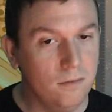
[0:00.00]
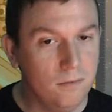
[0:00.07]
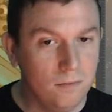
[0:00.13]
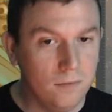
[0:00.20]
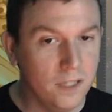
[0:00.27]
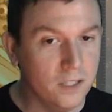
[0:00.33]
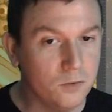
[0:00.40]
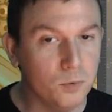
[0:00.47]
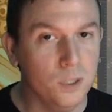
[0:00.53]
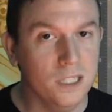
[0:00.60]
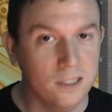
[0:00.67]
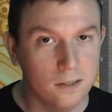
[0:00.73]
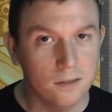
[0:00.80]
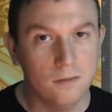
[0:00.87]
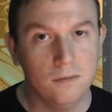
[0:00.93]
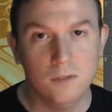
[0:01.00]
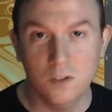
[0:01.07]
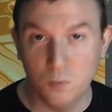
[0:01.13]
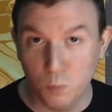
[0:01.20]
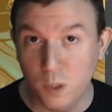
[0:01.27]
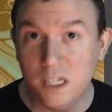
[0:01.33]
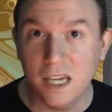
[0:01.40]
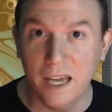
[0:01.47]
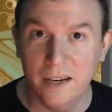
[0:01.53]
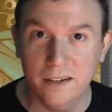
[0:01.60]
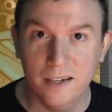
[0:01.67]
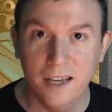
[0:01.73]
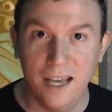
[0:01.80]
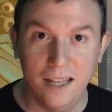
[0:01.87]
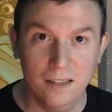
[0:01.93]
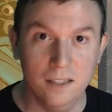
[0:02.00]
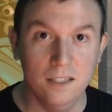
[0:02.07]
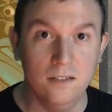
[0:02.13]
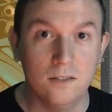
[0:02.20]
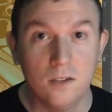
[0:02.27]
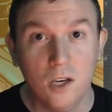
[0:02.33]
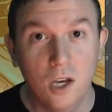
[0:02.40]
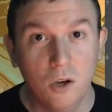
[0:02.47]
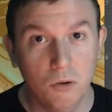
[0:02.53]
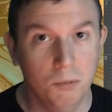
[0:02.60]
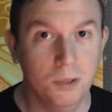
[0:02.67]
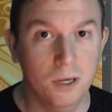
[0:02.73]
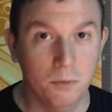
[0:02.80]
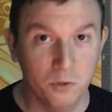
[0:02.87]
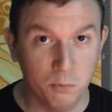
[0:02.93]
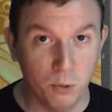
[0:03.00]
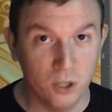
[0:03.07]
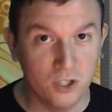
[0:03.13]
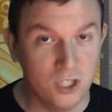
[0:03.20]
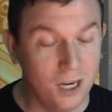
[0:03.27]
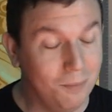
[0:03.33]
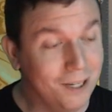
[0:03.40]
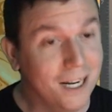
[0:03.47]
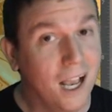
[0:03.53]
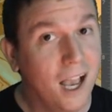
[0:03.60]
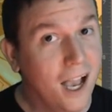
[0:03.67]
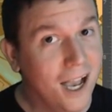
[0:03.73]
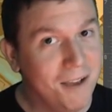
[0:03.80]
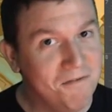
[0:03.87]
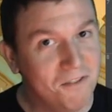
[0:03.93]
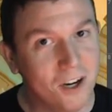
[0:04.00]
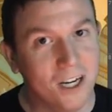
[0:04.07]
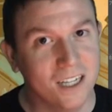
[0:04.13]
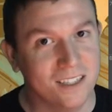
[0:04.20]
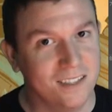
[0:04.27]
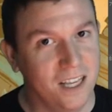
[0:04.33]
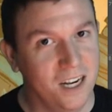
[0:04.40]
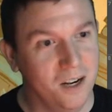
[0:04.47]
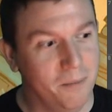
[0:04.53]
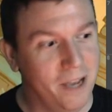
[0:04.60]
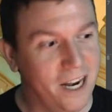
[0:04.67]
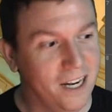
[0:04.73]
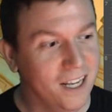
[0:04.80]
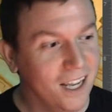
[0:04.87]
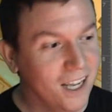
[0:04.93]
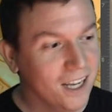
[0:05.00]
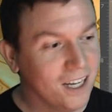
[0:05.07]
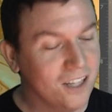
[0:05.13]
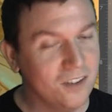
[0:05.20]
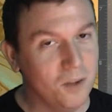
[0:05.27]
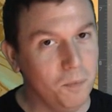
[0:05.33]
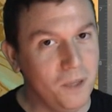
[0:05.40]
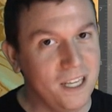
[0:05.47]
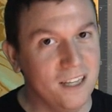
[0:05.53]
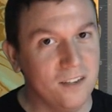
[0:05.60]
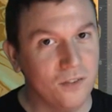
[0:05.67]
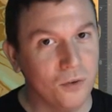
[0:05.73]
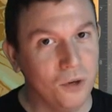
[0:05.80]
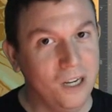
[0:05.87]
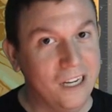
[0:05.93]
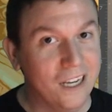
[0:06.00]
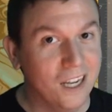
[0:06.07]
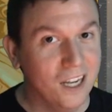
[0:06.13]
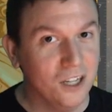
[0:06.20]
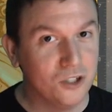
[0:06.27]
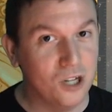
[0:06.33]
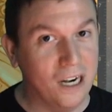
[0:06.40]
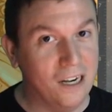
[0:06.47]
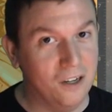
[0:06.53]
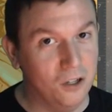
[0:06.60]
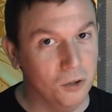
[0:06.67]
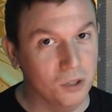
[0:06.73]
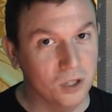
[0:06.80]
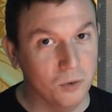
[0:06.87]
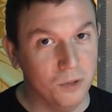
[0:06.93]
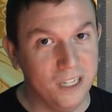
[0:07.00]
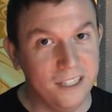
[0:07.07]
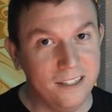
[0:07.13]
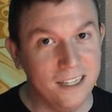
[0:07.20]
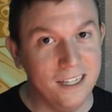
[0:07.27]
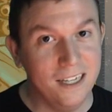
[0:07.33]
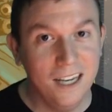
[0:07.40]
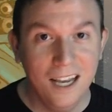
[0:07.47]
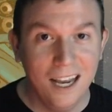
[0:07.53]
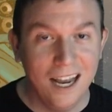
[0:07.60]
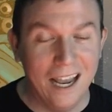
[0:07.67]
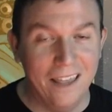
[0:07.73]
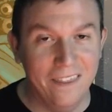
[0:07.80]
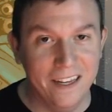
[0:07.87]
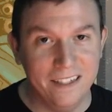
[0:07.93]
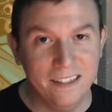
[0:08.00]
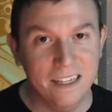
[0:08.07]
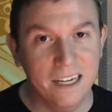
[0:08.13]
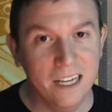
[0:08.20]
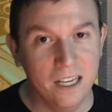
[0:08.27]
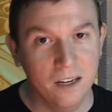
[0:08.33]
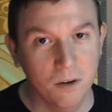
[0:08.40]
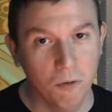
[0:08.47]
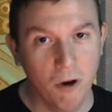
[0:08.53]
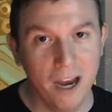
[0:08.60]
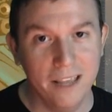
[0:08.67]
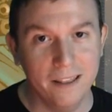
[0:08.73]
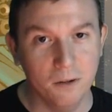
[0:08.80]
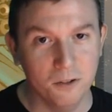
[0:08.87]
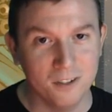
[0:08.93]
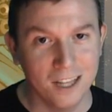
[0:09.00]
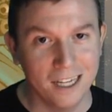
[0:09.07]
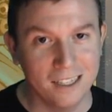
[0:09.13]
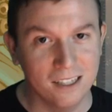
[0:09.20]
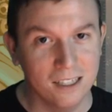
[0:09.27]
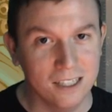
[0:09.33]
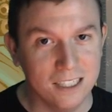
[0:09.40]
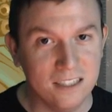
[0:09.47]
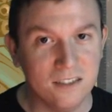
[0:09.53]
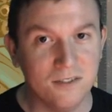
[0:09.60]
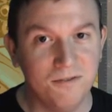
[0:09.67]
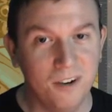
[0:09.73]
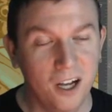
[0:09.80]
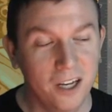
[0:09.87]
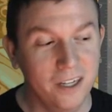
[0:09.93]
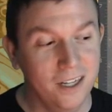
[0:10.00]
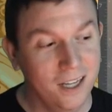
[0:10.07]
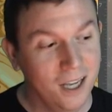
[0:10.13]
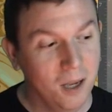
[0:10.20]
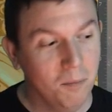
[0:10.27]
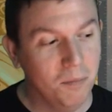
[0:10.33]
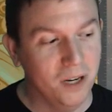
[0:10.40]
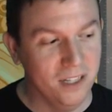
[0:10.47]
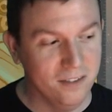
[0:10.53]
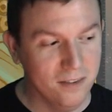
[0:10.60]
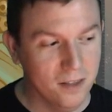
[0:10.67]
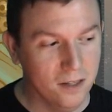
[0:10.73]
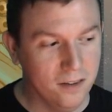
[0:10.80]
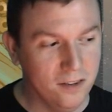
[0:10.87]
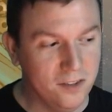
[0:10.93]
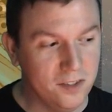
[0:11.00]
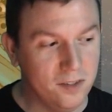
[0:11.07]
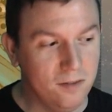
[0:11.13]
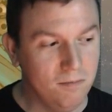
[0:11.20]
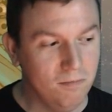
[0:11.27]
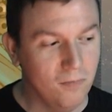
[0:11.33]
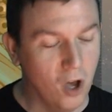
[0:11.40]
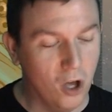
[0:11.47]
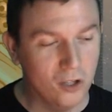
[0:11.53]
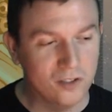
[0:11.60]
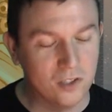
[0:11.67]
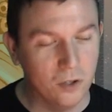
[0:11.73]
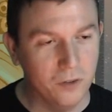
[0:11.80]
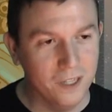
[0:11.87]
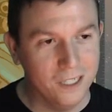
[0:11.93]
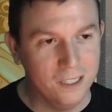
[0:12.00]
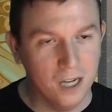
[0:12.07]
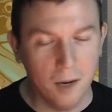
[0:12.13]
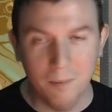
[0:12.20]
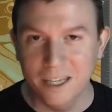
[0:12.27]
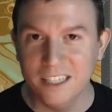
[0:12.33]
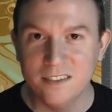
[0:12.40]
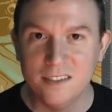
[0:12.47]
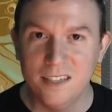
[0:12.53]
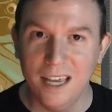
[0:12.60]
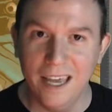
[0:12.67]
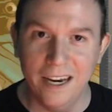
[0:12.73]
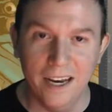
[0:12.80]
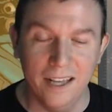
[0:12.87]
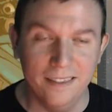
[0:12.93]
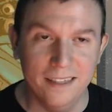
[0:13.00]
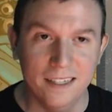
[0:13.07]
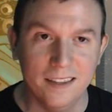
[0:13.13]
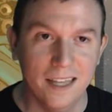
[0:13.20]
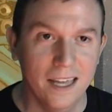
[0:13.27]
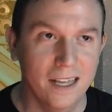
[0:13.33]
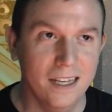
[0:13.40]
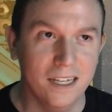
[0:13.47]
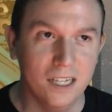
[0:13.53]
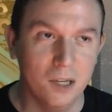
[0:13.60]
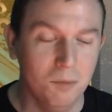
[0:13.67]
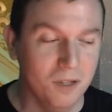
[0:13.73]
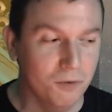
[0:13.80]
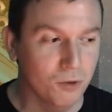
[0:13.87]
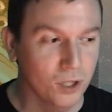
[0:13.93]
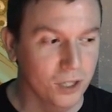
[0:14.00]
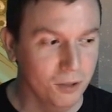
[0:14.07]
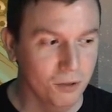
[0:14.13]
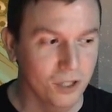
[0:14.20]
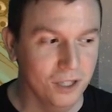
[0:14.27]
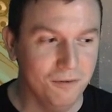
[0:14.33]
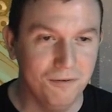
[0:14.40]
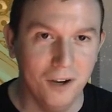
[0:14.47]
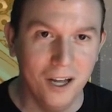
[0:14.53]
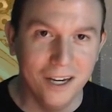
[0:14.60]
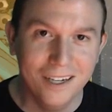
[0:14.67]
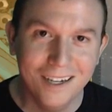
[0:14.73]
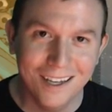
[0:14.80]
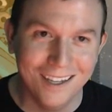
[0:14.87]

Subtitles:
this weekend at least, will become a sports champion. I'm very excited about it because the PS3 tried to do what the Wii did, and they did it in a way that was like the least fun, but is also the dumbest. And I think that it can be really, really fun